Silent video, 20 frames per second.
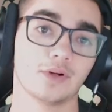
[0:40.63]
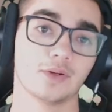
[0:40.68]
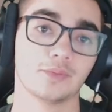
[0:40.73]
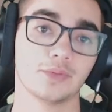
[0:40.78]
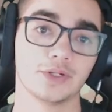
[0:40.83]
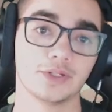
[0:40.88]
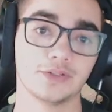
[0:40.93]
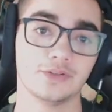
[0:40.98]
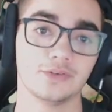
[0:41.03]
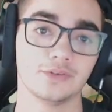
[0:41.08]
to
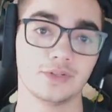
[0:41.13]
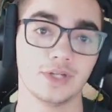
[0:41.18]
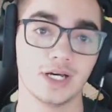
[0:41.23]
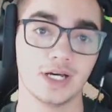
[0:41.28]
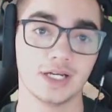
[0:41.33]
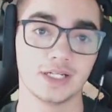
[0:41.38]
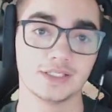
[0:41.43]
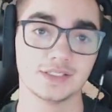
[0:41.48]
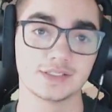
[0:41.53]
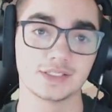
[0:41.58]
bring you
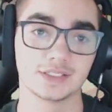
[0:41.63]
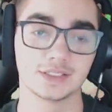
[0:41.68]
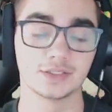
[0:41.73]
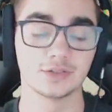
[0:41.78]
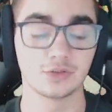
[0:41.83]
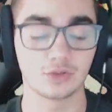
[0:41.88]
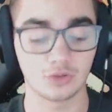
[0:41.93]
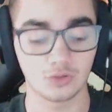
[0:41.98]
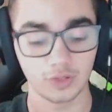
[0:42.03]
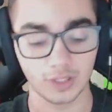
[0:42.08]
guys a
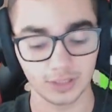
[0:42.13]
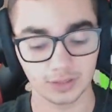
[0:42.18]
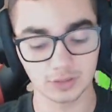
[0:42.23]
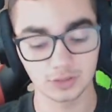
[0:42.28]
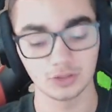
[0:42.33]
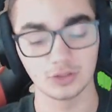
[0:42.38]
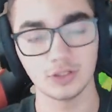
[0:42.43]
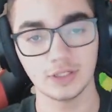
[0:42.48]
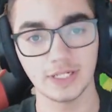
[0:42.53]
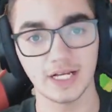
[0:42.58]
little quick
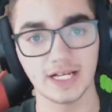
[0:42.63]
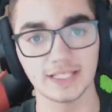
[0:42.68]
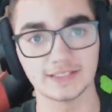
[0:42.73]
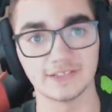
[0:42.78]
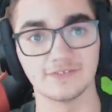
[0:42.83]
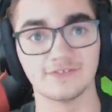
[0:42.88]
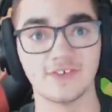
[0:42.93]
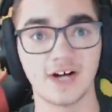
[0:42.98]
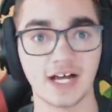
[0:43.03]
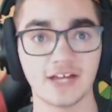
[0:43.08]
look at
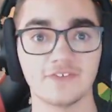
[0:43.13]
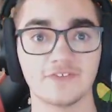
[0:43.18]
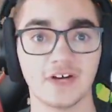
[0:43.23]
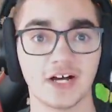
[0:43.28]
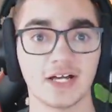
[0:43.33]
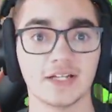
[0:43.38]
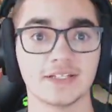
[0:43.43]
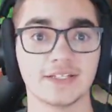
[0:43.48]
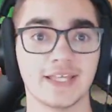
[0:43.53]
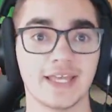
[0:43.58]
the
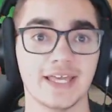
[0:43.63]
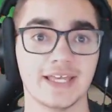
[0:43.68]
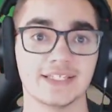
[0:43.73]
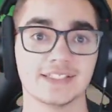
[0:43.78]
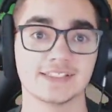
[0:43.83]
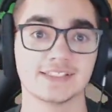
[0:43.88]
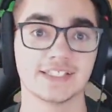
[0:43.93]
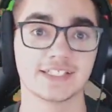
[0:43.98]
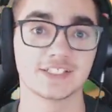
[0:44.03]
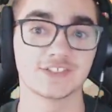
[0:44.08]
Fifine
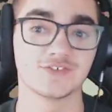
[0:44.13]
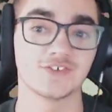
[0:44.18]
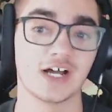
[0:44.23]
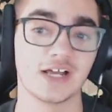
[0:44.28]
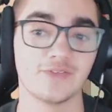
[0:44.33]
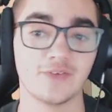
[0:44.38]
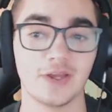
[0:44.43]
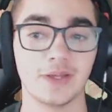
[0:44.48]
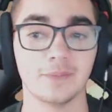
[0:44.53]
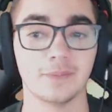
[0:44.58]

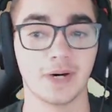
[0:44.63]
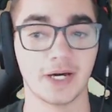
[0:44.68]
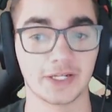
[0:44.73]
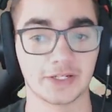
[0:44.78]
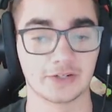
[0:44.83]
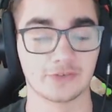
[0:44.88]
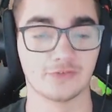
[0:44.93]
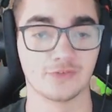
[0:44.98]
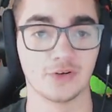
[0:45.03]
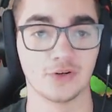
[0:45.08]
K658
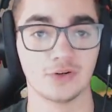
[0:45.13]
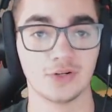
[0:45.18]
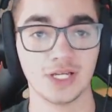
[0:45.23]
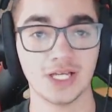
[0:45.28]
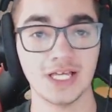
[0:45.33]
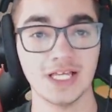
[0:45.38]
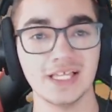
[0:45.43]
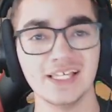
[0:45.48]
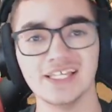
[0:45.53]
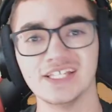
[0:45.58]
microphone.
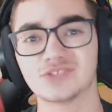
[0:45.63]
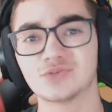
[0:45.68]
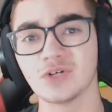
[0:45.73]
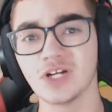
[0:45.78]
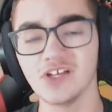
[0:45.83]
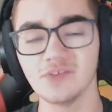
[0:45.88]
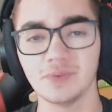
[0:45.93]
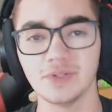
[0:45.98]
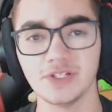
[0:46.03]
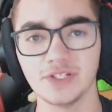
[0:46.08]
It's what
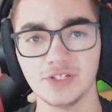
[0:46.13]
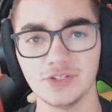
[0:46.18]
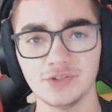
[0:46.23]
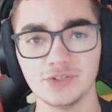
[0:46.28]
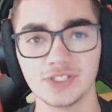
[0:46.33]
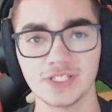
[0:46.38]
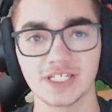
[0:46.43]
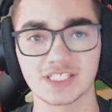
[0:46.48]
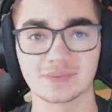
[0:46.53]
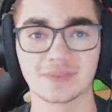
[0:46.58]
I've been
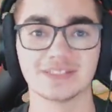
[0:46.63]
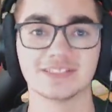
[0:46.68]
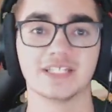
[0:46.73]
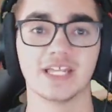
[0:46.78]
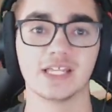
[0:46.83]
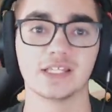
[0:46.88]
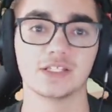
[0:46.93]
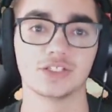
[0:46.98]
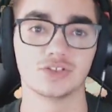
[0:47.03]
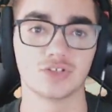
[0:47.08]
using as my
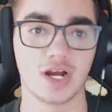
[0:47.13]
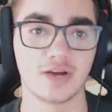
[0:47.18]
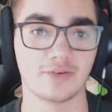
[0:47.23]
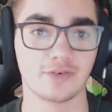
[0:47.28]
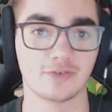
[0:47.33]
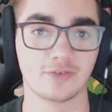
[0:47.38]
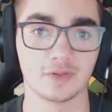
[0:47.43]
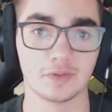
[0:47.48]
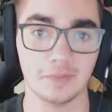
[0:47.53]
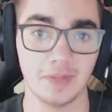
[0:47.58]
daily
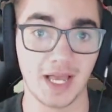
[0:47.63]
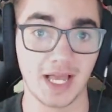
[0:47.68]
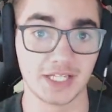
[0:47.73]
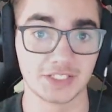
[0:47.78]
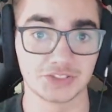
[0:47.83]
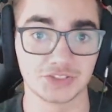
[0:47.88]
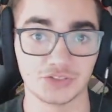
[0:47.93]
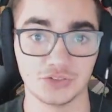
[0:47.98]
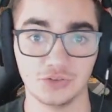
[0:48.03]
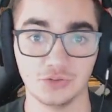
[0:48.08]
driver for the
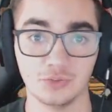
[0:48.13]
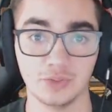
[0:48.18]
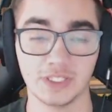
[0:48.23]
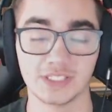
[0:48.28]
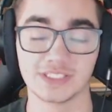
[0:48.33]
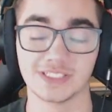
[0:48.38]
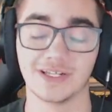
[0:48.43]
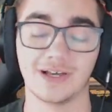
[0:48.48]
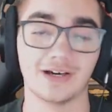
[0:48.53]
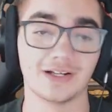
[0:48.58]
past 2
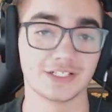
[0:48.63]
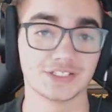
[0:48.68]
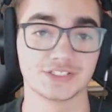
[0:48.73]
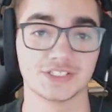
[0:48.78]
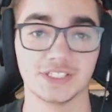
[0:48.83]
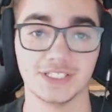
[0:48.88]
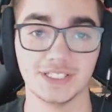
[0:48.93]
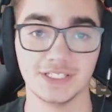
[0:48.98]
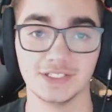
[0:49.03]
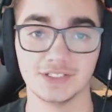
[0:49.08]
weeks, and
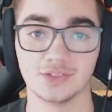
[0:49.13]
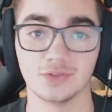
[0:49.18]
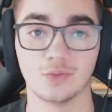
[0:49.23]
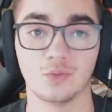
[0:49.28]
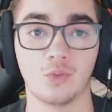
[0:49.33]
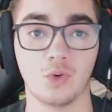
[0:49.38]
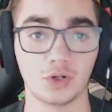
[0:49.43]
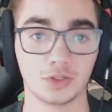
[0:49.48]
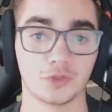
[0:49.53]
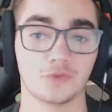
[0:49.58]
honestly, it is a
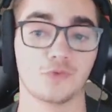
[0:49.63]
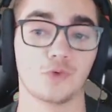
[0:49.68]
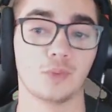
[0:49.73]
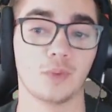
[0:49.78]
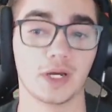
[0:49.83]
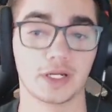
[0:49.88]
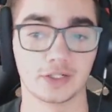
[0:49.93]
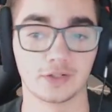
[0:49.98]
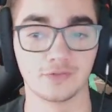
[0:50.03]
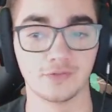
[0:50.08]
wonderful
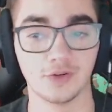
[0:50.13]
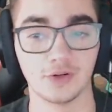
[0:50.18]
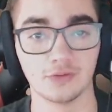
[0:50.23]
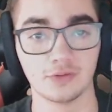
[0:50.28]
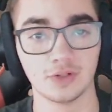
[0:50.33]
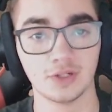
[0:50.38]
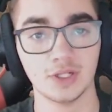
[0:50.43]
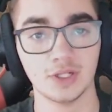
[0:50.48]
microphone.